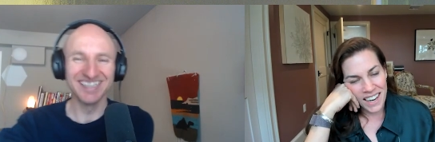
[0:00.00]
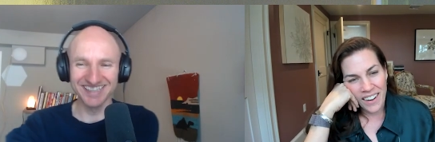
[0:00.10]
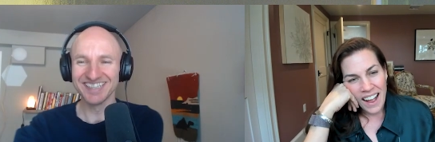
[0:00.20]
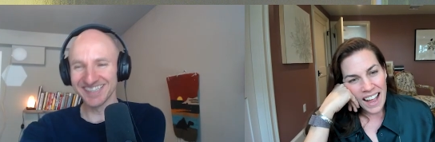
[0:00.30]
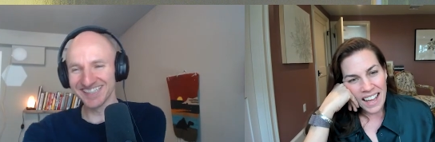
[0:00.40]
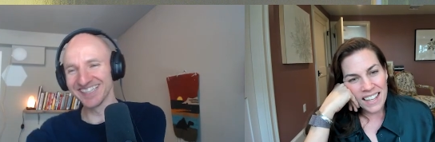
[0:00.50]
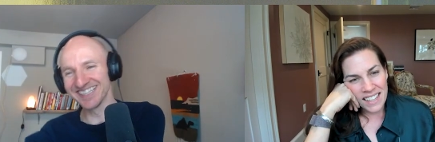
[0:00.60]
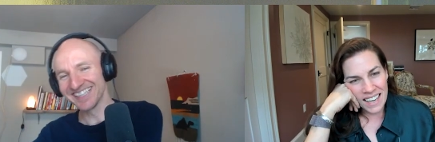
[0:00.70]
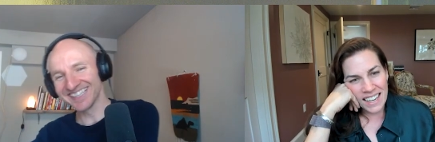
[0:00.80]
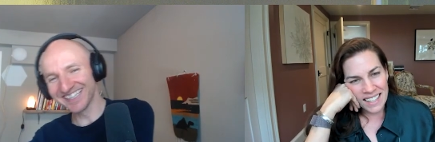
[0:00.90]
Speaker 1: know it,
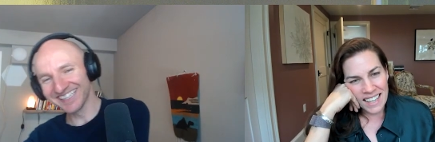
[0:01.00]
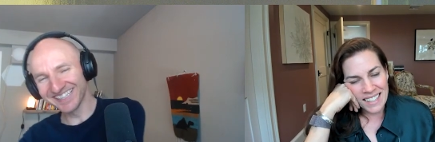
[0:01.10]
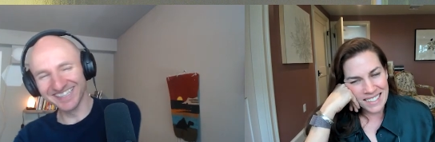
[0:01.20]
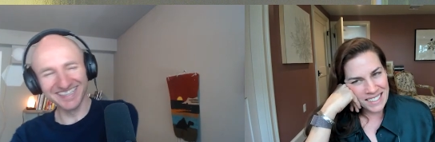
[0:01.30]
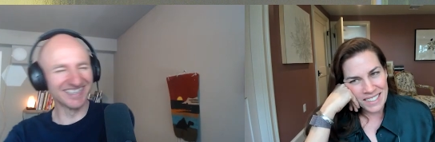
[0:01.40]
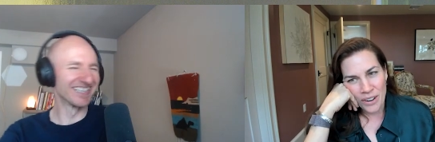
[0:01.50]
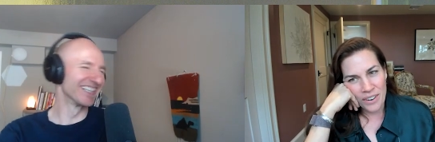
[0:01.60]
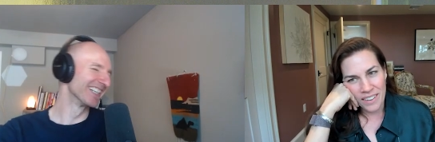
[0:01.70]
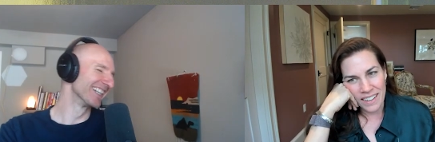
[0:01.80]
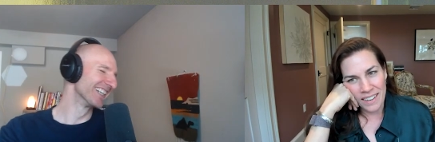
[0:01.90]
it, it's
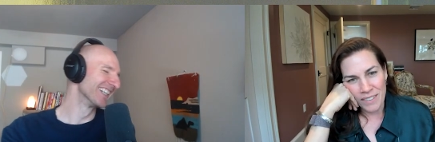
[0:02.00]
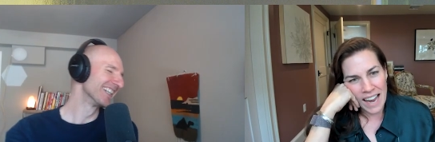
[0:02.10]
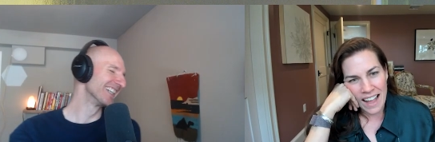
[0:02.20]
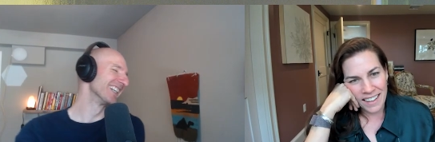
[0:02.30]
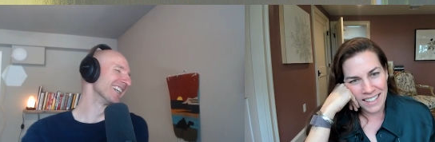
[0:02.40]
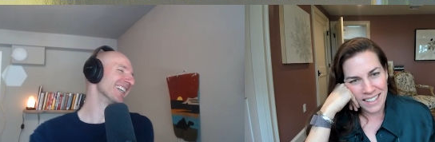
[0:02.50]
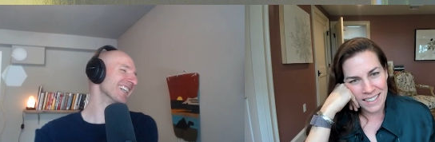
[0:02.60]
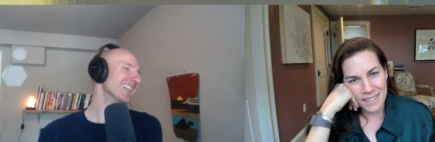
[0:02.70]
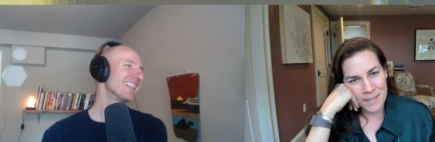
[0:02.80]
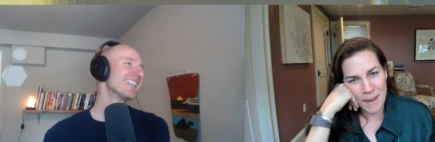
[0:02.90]
totally reality
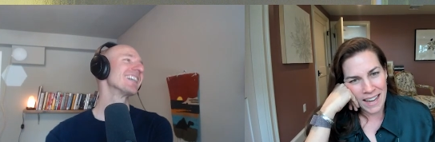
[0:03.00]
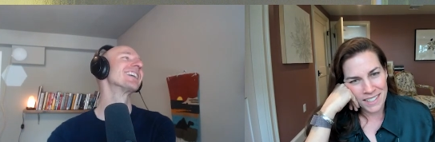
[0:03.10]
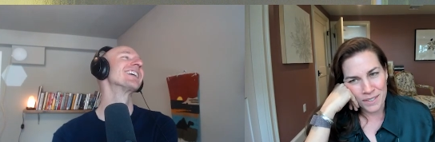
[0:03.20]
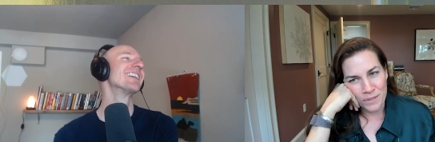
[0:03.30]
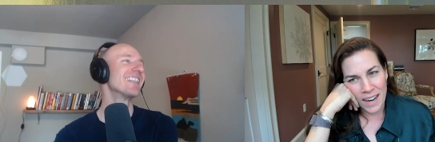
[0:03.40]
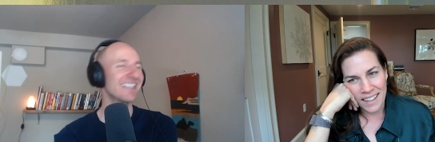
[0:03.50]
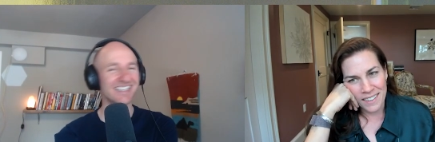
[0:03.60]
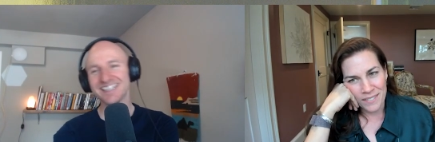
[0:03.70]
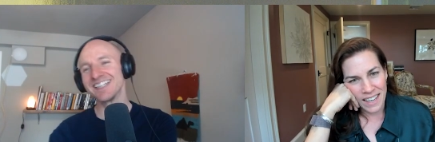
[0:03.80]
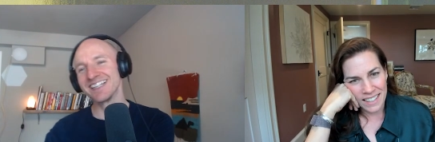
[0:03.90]
smacks you right in the
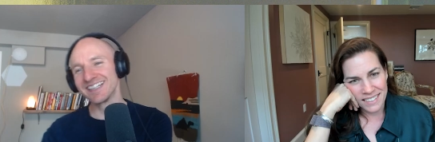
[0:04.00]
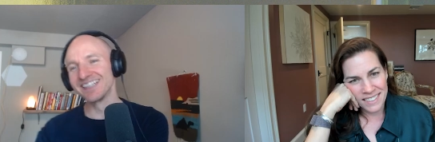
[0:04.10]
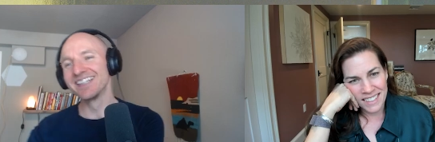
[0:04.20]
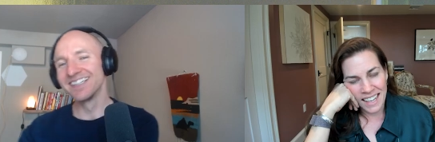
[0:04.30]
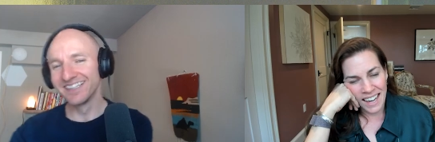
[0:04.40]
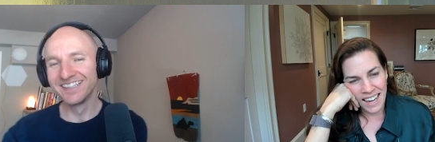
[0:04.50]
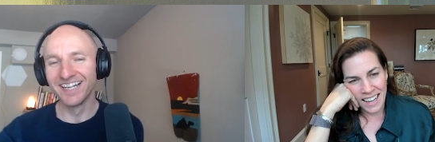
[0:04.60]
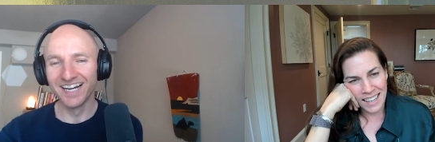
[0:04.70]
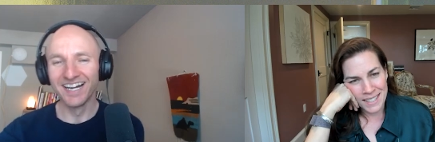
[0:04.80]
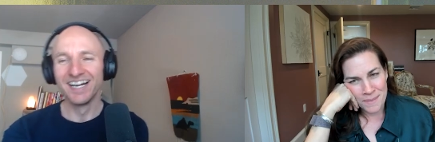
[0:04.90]
face uh,
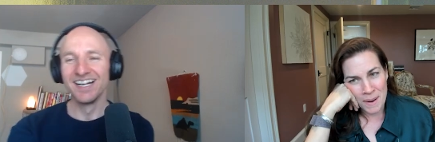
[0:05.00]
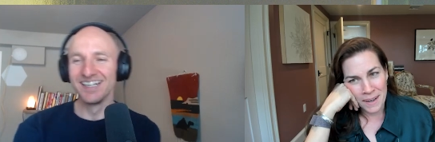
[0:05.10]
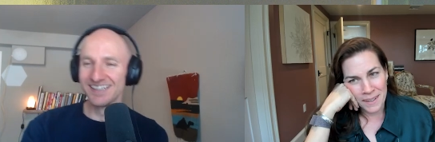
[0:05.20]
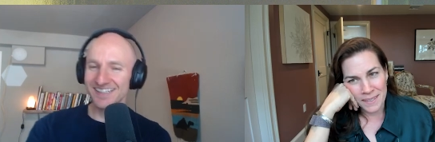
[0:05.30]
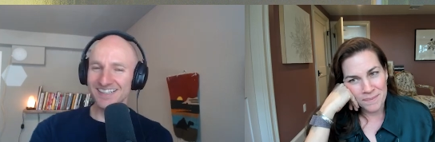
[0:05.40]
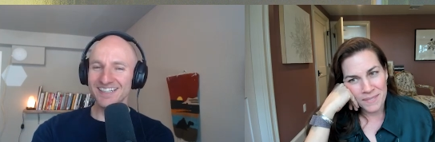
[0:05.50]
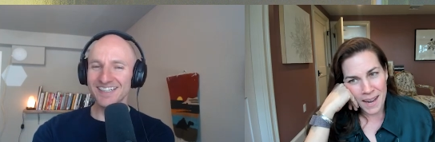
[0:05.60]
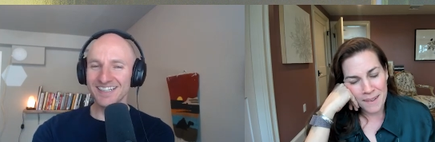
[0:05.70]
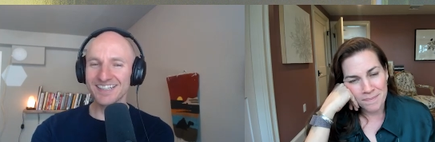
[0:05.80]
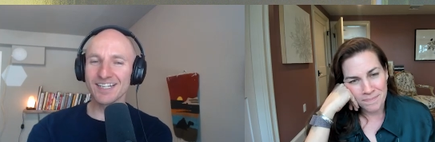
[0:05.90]
yeah. as a parent yeah,
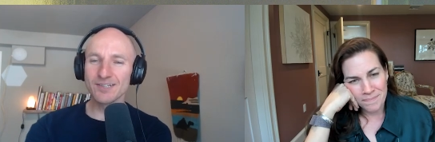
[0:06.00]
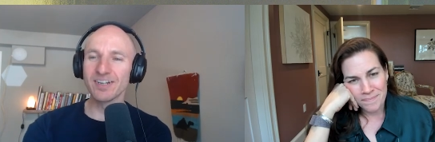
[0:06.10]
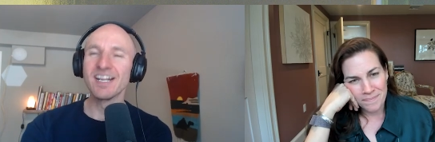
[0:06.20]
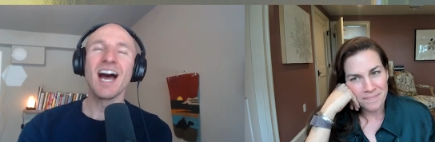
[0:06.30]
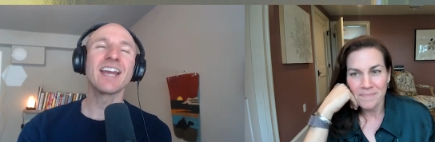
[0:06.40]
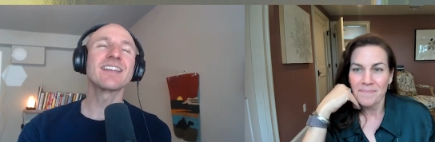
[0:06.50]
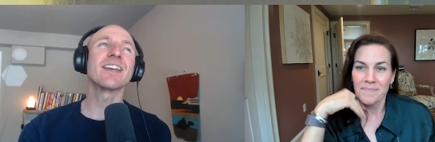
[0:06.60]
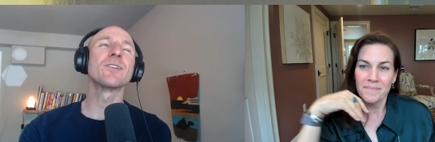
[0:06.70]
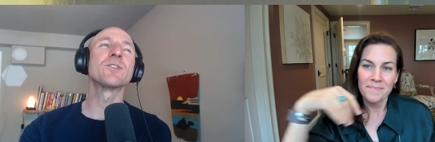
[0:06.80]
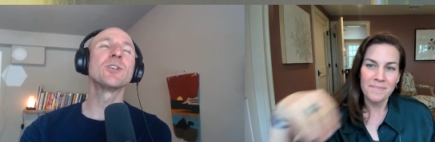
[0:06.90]
Speaker 2: that's funny. I guess
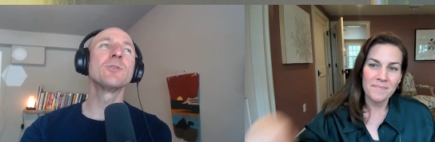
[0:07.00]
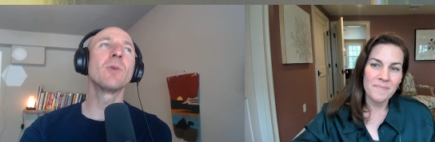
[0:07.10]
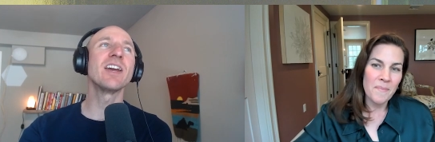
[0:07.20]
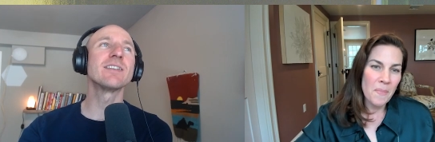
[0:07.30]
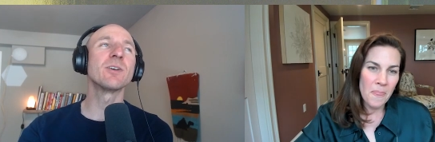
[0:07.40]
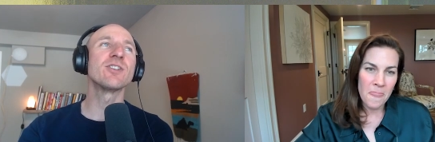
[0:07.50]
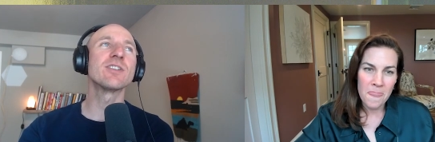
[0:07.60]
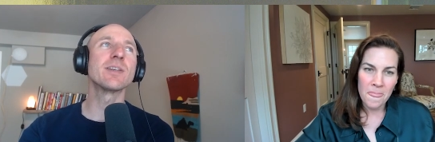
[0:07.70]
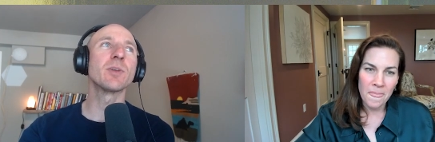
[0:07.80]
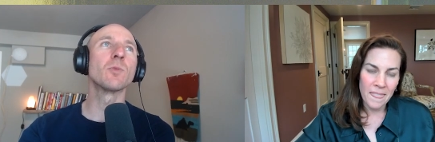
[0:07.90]
yeah, there's two ways in which
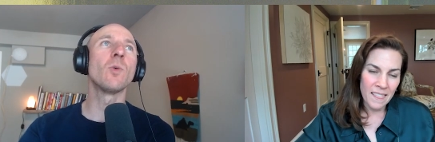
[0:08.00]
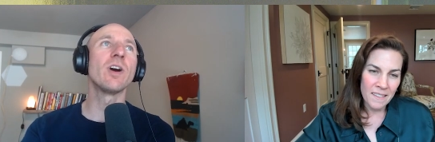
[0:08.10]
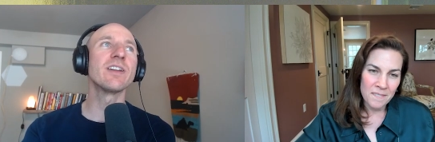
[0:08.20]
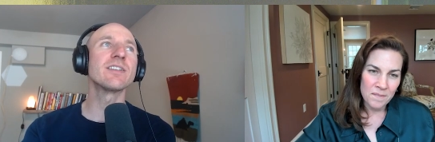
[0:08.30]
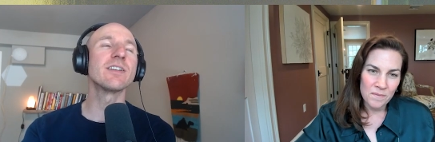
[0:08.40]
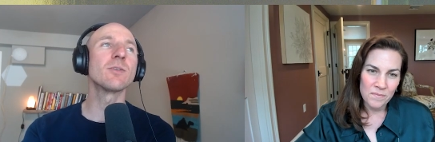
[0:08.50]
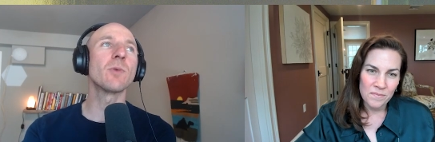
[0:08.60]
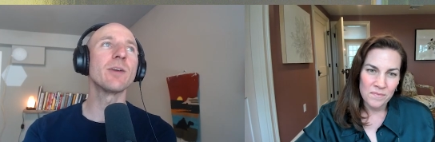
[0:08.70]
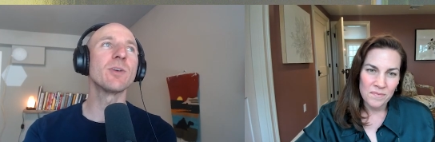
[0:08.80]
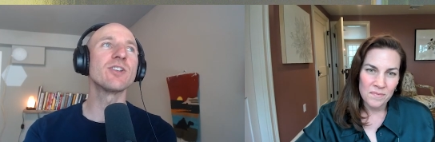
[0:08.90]
it's similar. One is in the
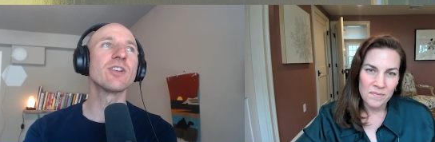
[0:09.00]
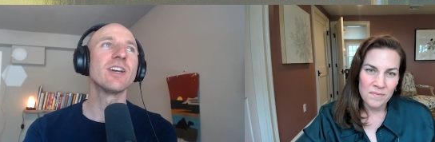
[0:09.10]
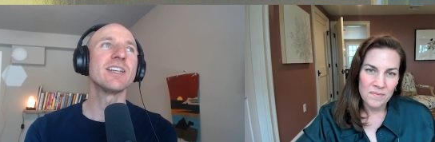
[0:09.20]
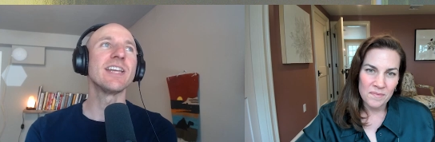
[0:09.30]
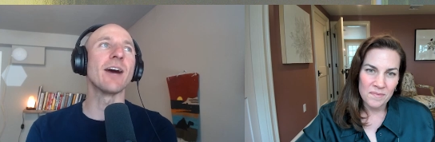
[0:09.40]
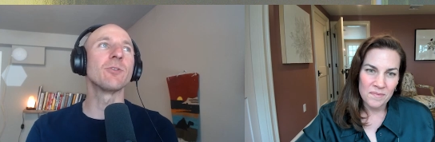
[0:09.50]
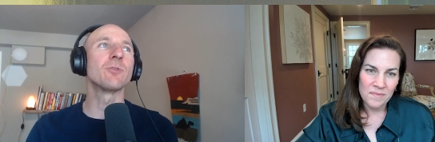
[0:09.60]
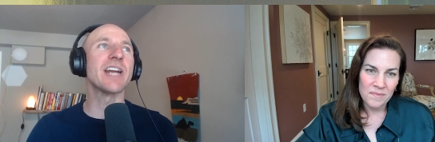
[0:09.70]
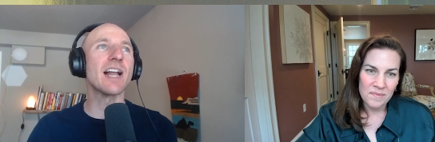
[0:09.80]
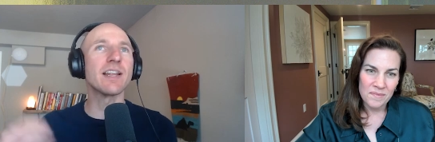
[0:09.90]
way in which yeah,
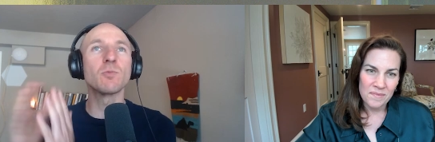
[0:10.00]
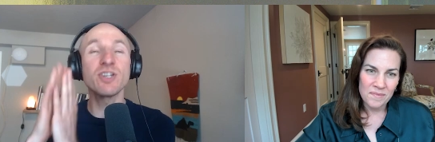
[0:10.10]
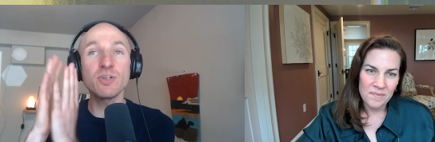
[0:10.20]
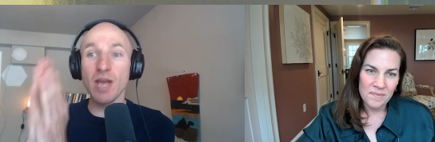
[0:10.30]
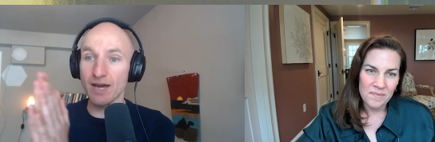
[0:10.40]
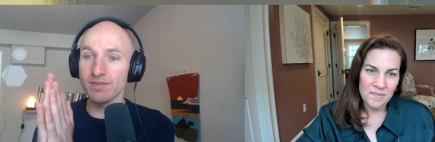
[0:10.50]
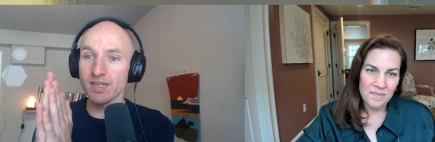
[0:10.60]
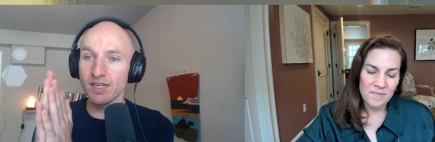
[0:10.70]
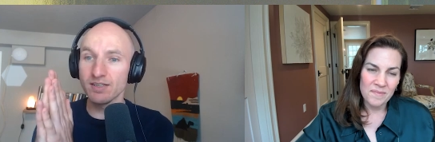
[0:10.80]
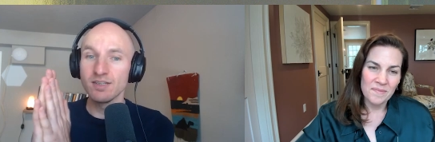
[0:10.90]
reality. Once you have the
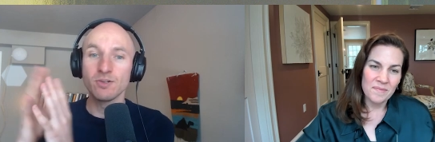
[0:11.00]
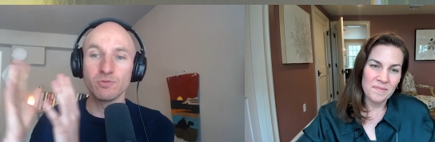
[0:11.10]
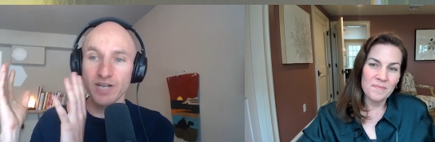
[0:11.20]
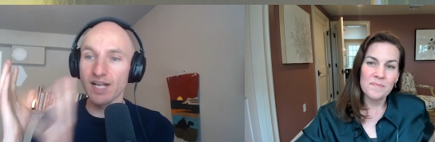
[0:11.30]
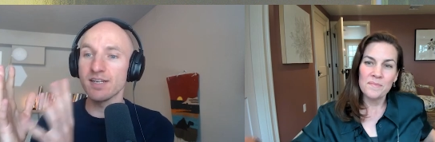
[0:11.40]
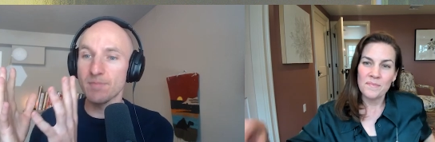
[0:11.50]
kid, reality